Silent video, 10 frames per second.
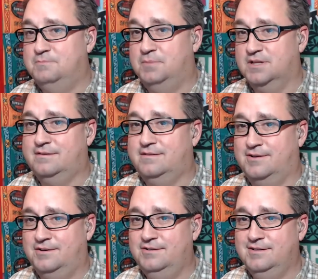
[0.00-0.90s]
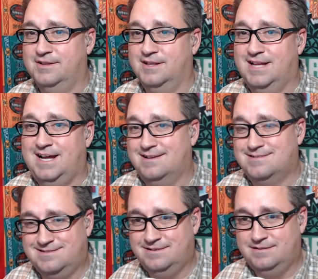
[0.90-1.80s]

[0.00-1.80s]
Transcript: but certainly the last,